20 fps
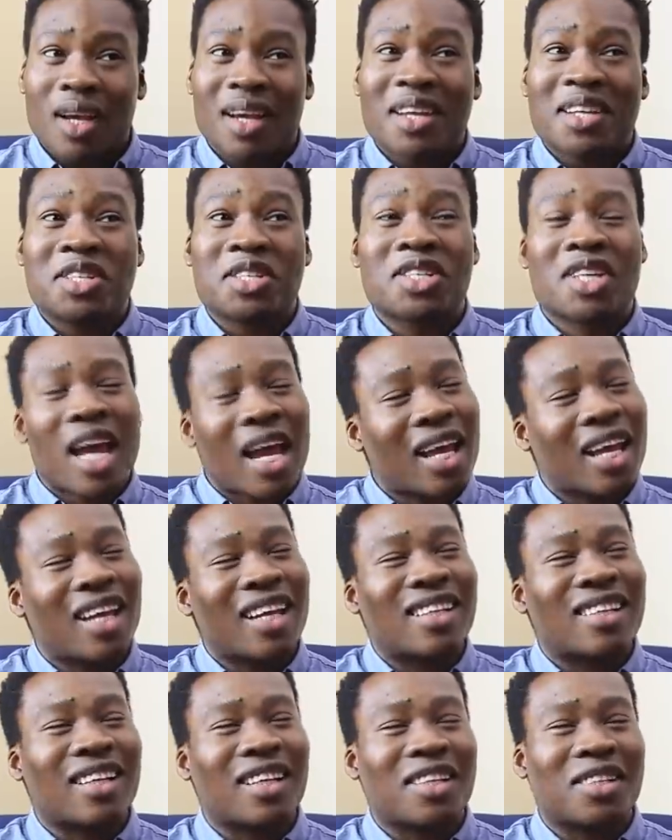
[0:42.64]

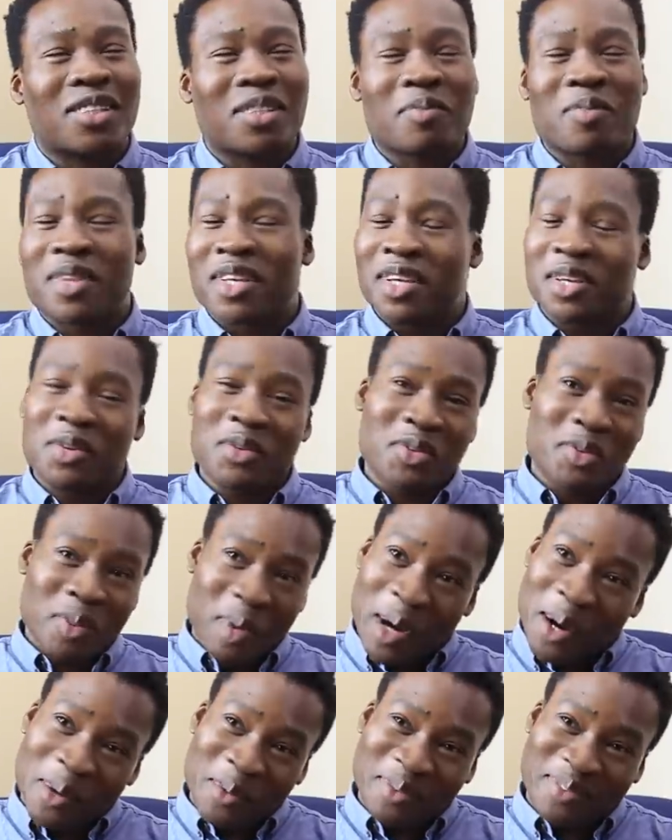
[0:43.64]
shade is something you
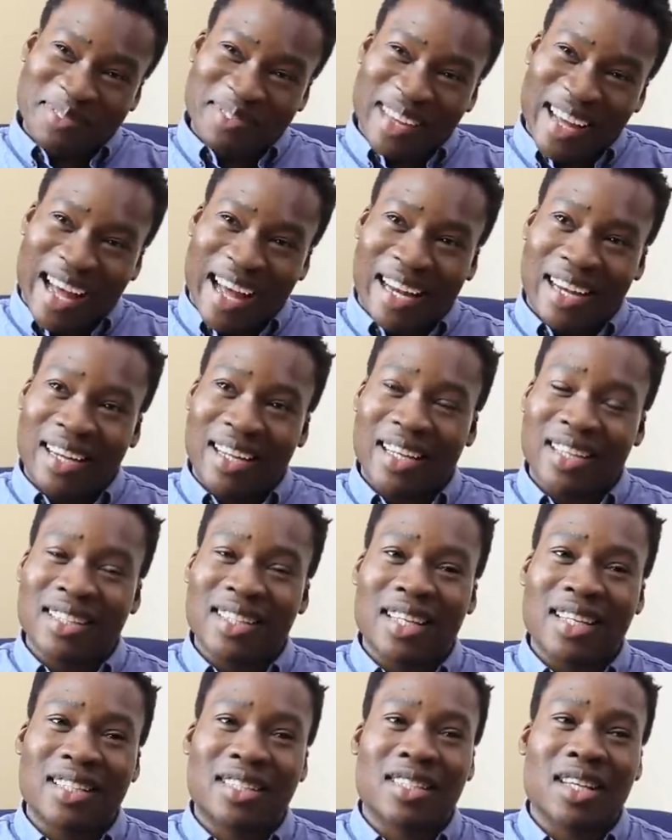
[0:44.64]
throw, and it
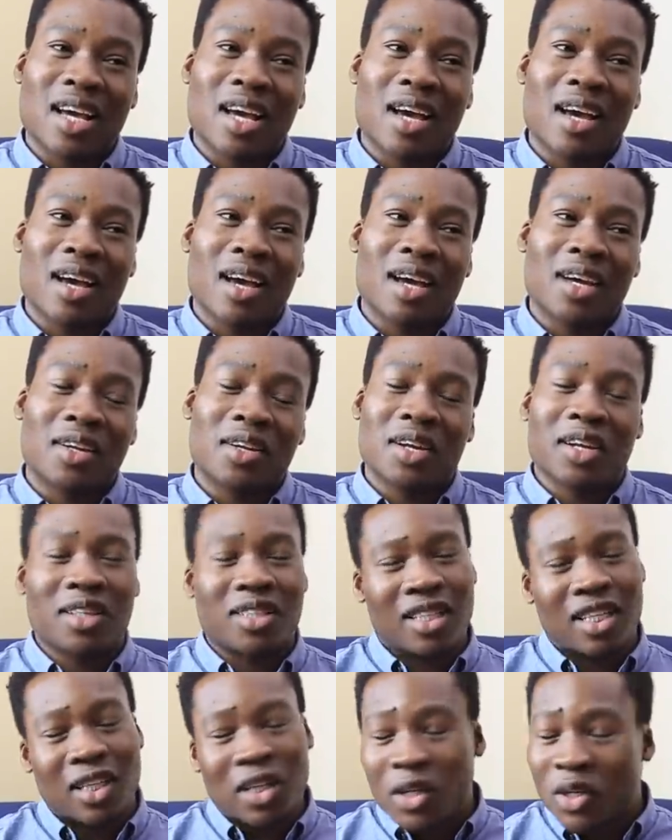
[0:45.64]
is uh, a
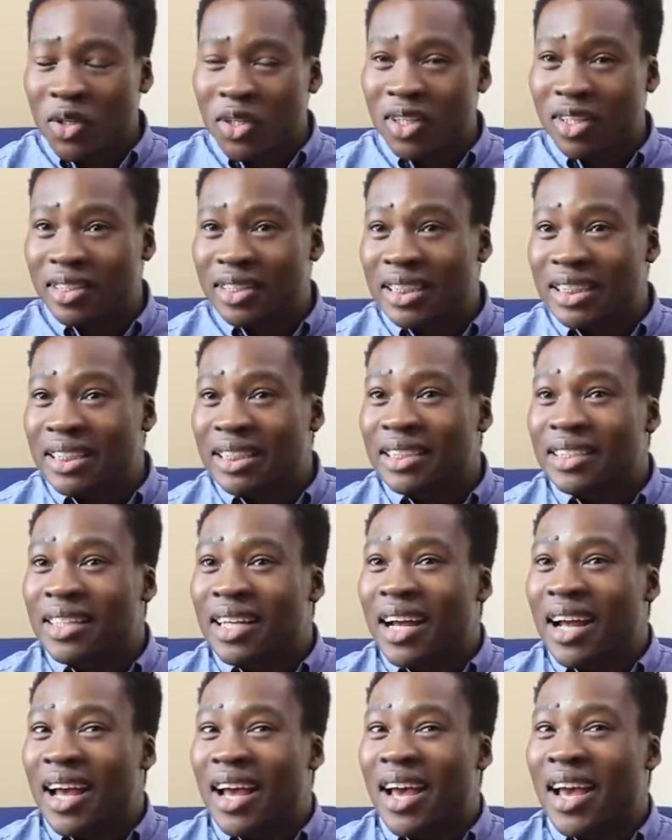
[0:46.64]
dirty look,
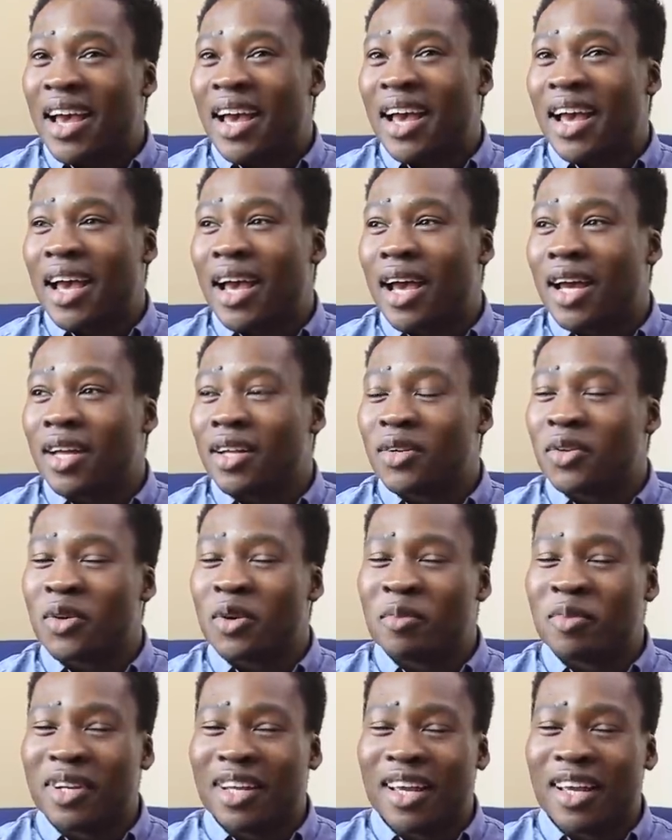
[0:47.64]
uh,
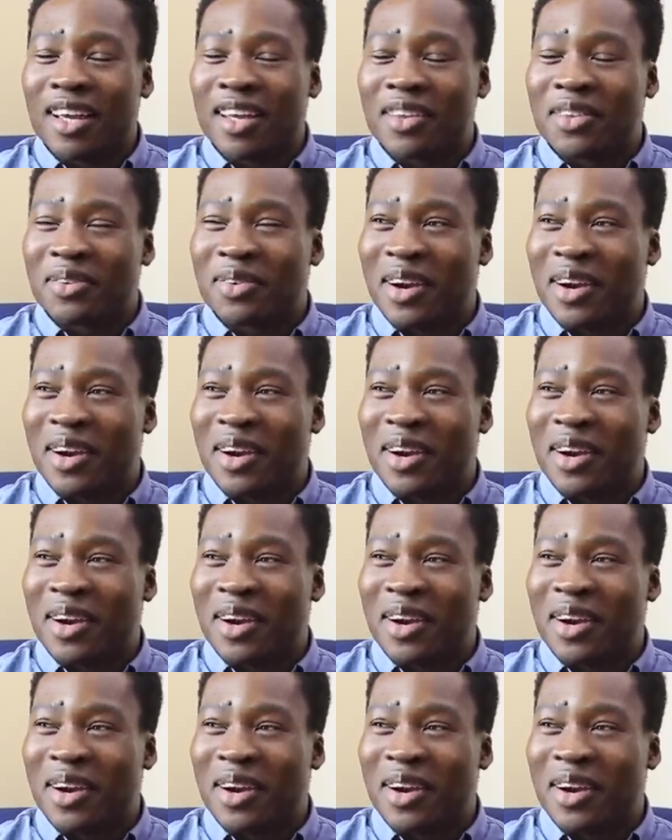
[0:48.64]
normally,